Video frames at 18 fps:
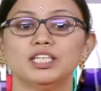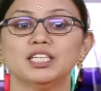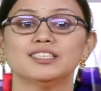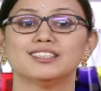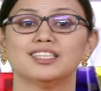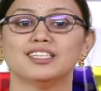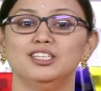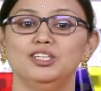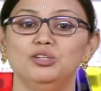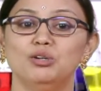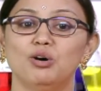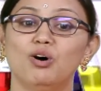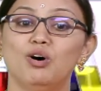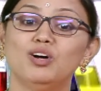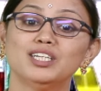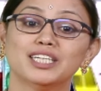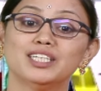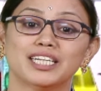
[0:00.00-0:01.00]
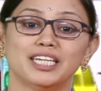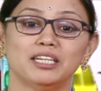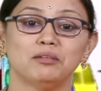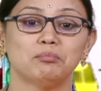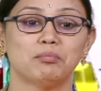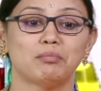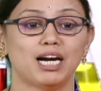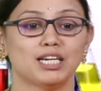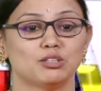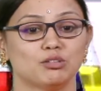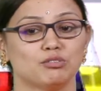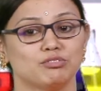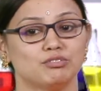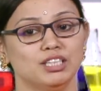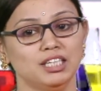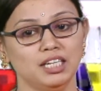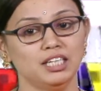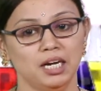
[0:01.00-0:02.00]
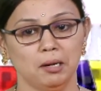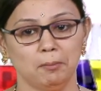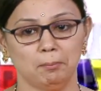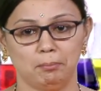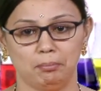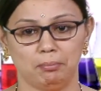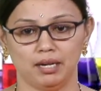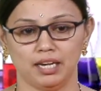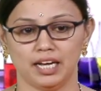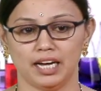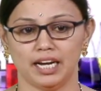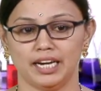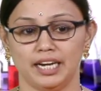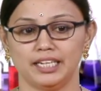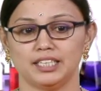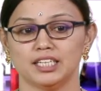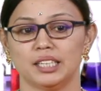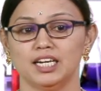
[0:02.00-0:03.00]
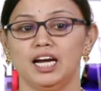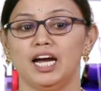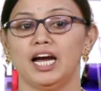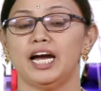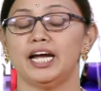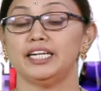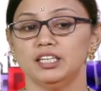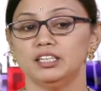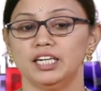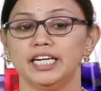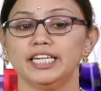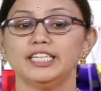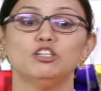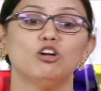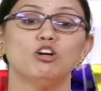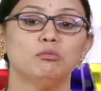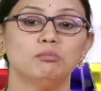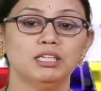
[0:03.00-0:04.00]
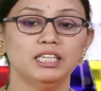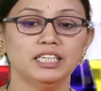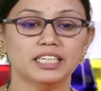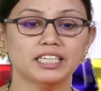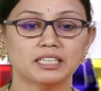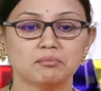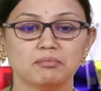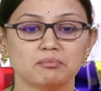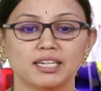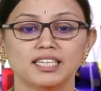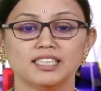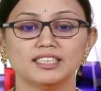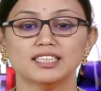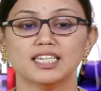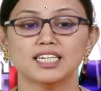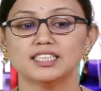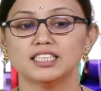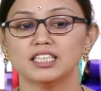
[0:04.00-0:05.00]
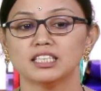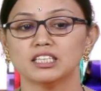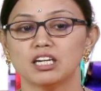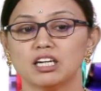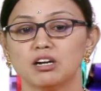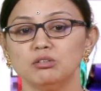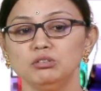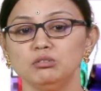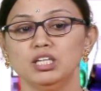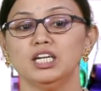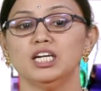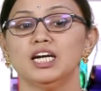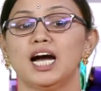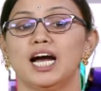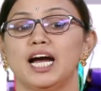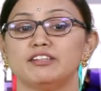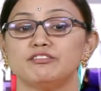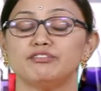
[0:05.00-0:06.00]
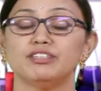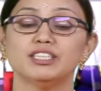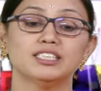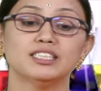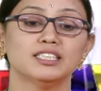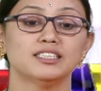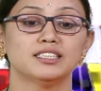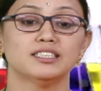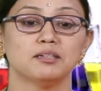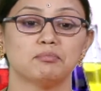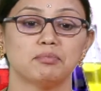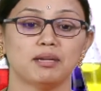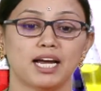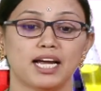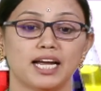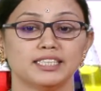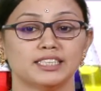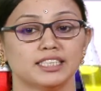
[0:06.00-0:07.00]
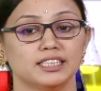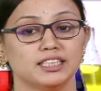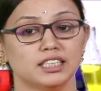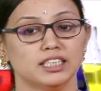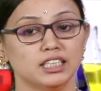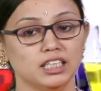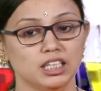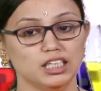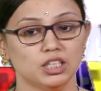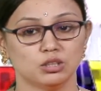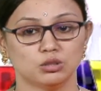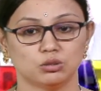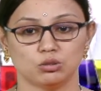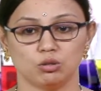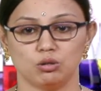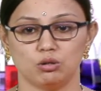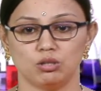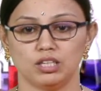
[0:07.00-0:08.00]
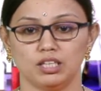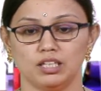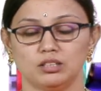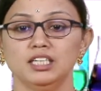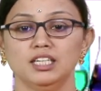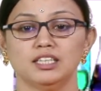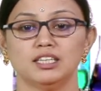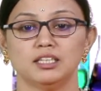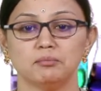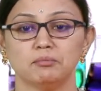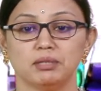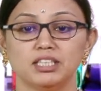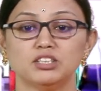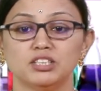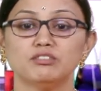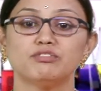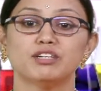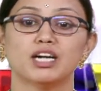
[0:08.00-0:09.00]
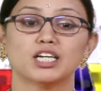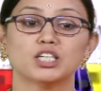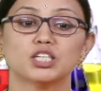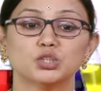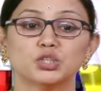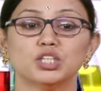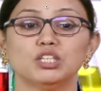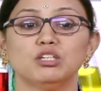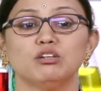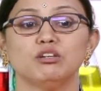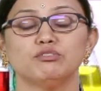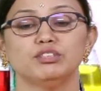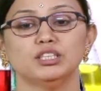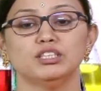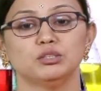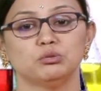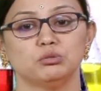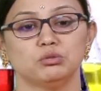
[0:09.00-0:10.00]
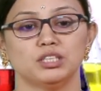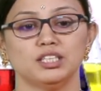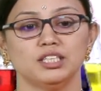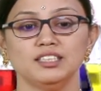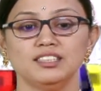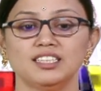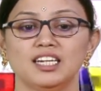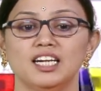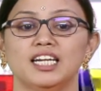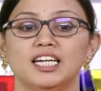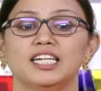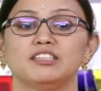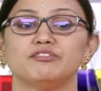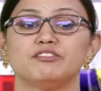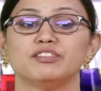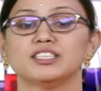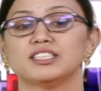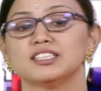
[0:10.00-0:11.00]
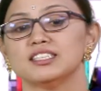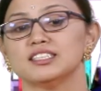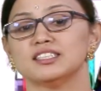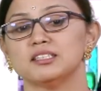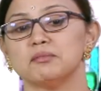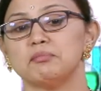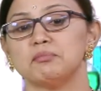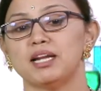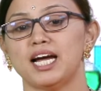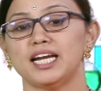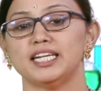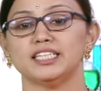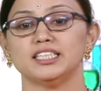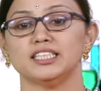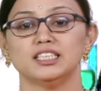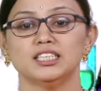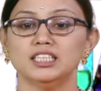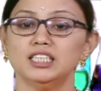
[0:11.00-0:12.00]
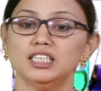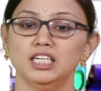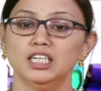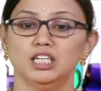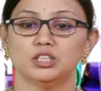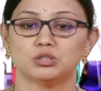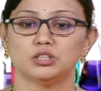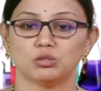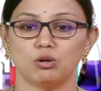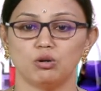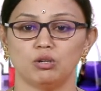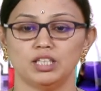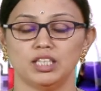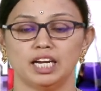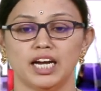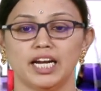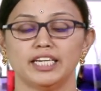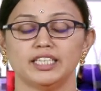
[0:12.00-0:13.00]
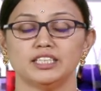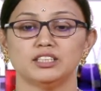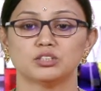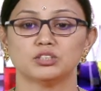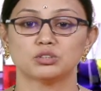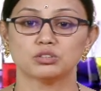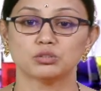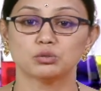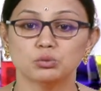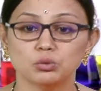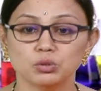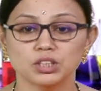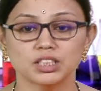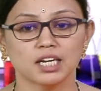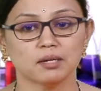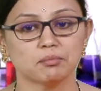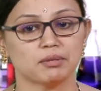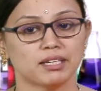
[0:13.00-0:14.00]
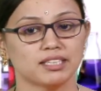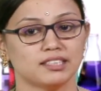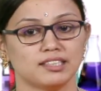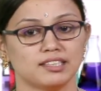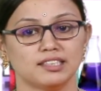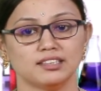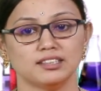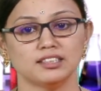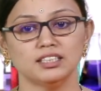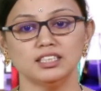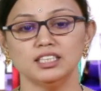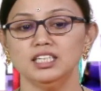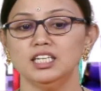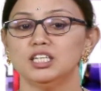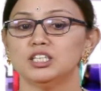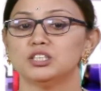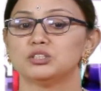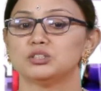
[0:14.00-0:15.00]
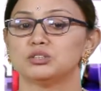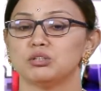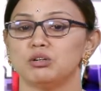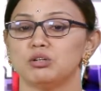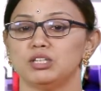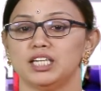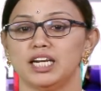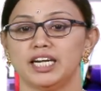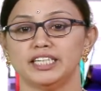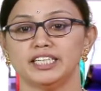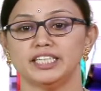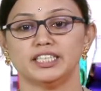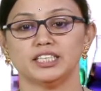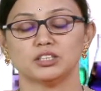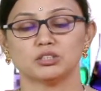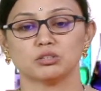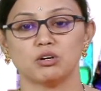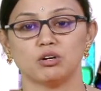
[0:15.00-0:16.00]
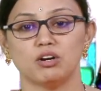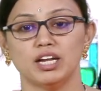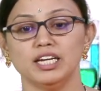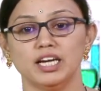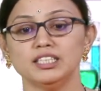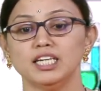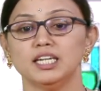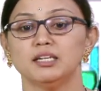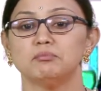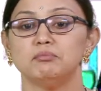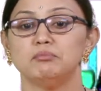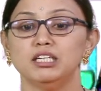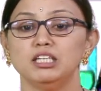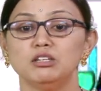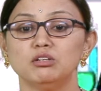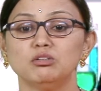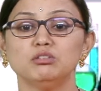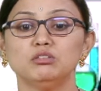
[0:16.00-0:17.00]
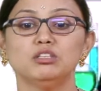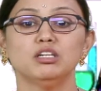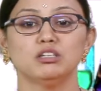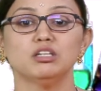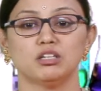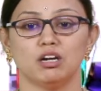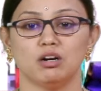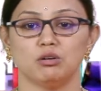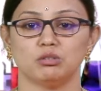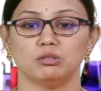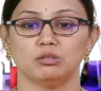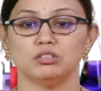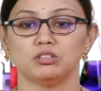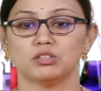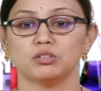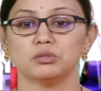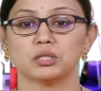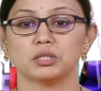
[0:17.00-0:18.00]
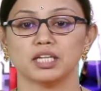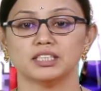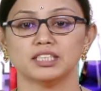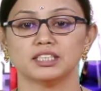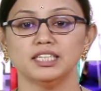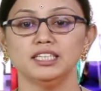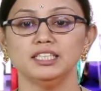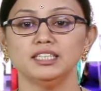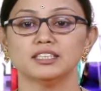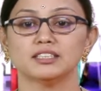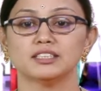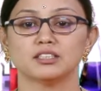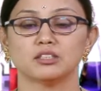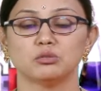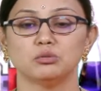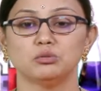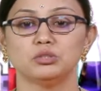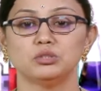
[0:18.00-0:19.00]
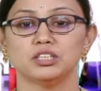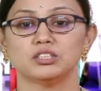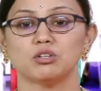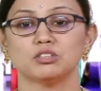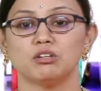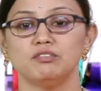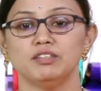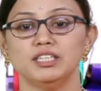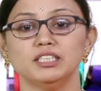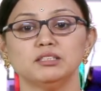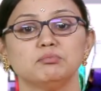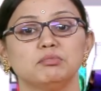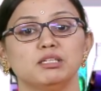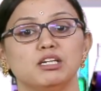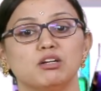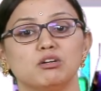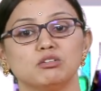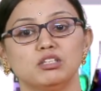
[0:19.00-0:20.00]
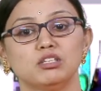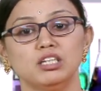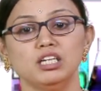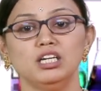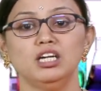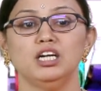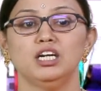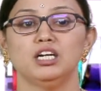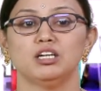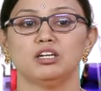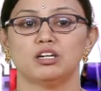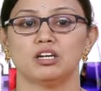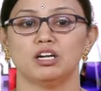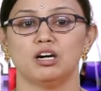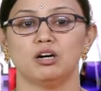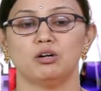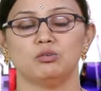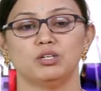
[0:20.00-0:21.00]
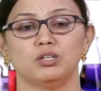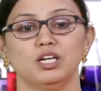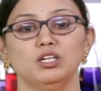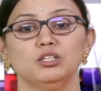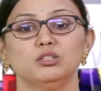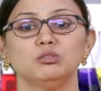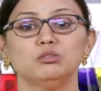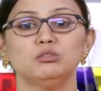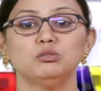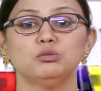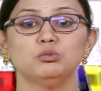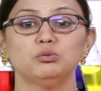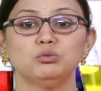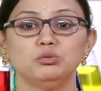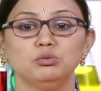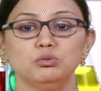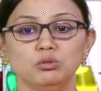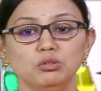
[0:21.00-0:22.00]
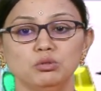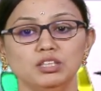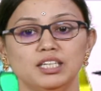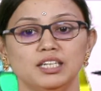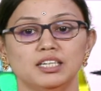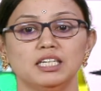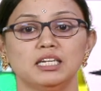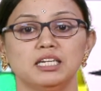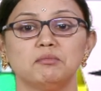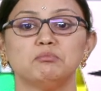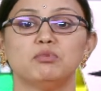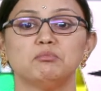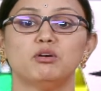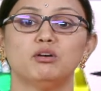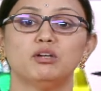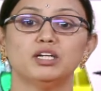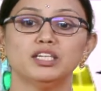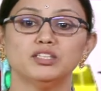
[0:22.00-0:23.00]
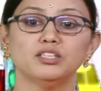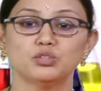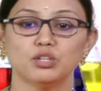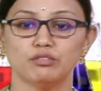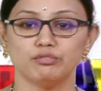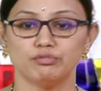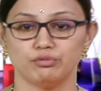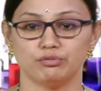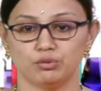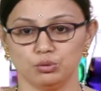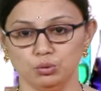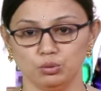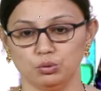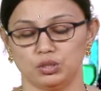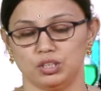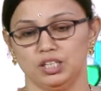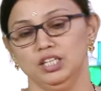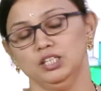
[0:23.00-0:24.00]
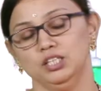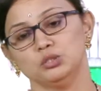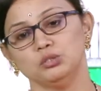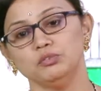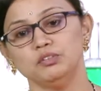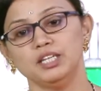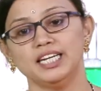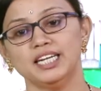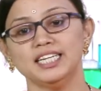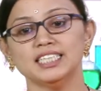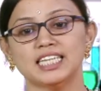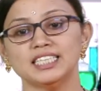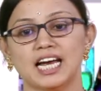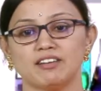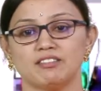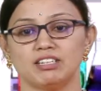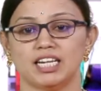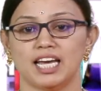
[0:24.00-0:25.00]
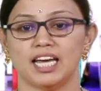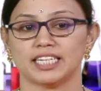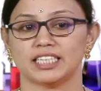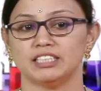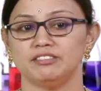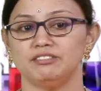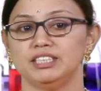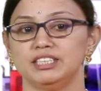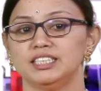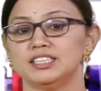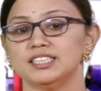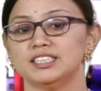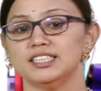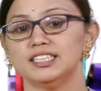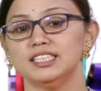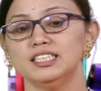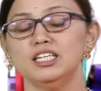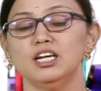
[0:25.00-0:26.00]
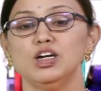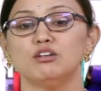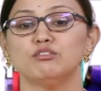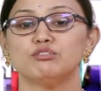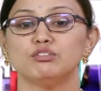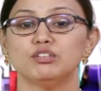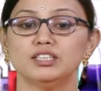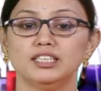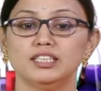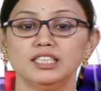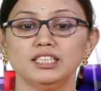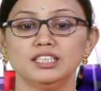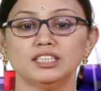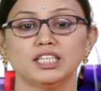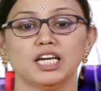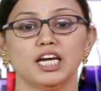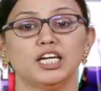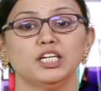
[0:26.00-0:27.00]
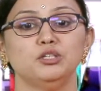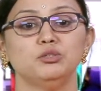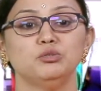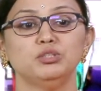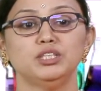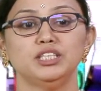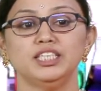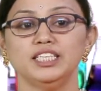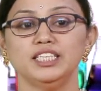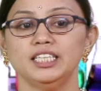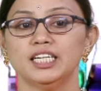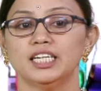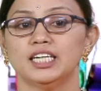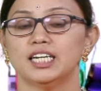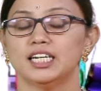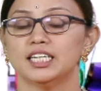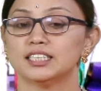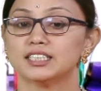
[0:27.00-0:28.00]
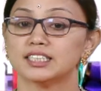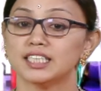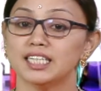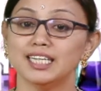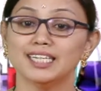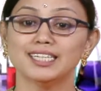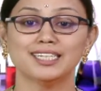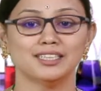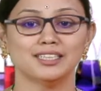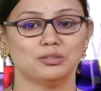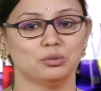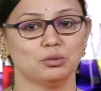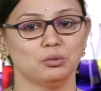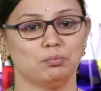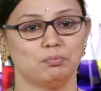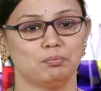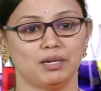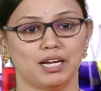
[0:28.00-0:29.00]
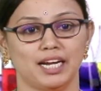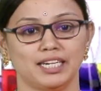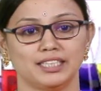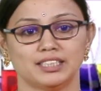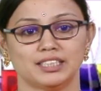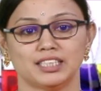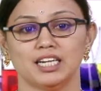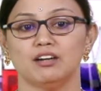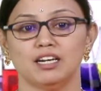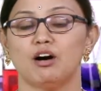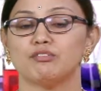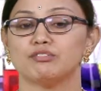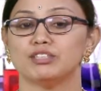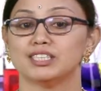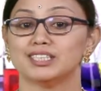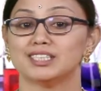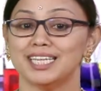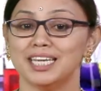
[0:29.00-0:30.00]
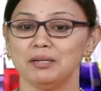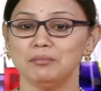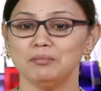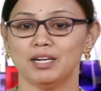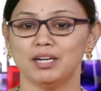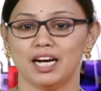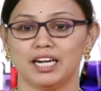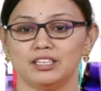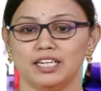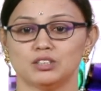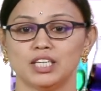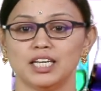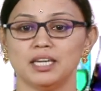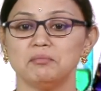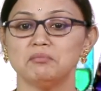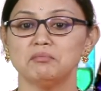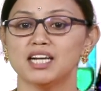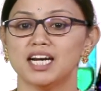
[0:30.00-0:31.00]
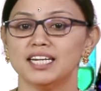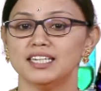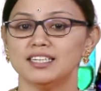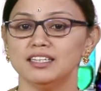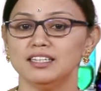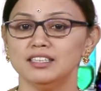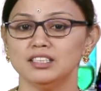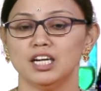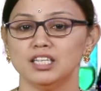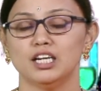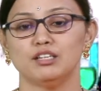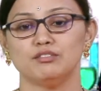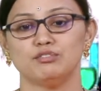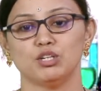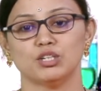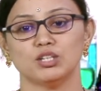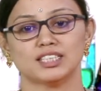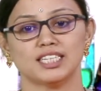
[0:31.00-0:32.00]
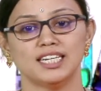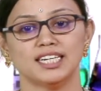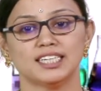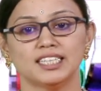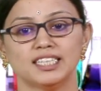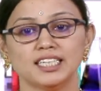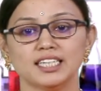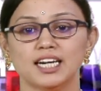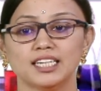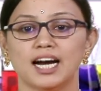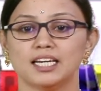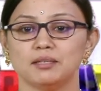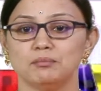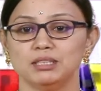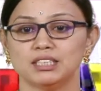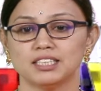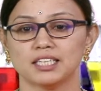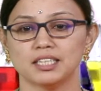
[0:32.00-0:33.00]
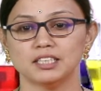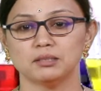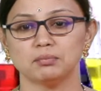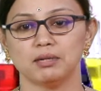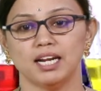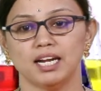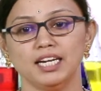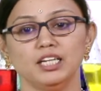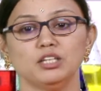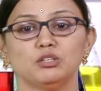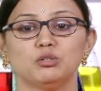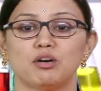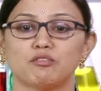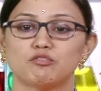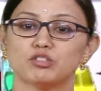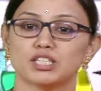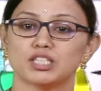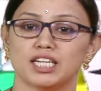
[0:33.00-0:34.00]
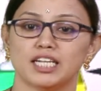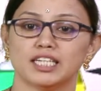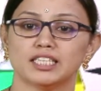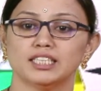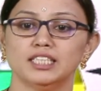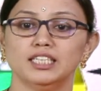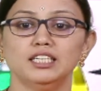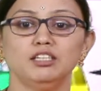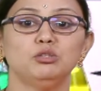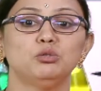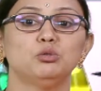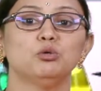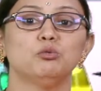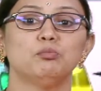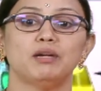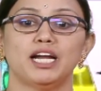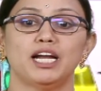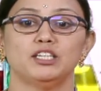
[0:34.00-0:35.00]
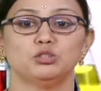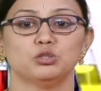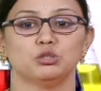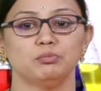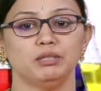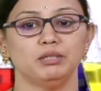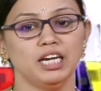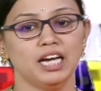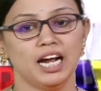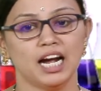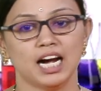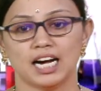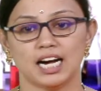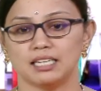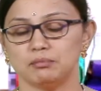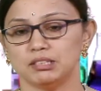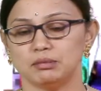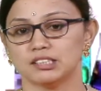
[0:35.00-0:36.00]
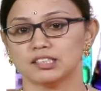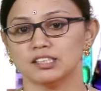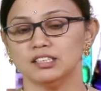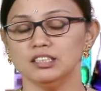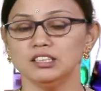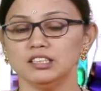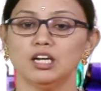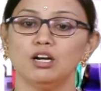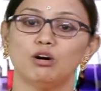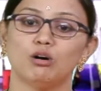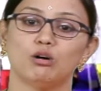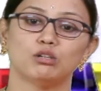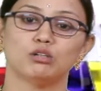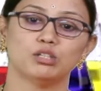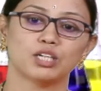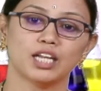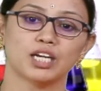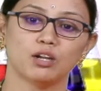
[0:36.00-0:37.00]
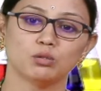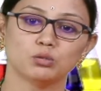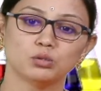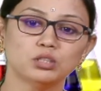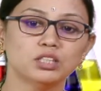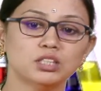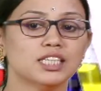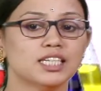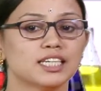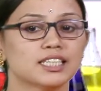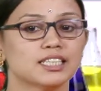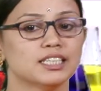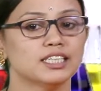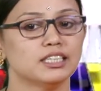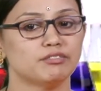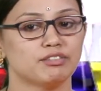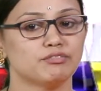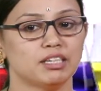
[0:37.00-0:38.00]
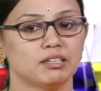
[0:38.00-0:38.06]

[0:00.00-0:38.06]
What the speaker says: a non-green part of the plant and it normally remains underground and fixes the plants in the soil. So, the major function of the root is it fixes the plant in the soil and roots are present in the soil and it is called as below the ground. You can say it is the root is always below the ground. So, to know the importance of root, so let us have an activity, children. For this you need selected two plants of the same kind. Same kind as if you are selecting a hibiscus plant, you have to select the two plants should be hibiscus, or you can also select a different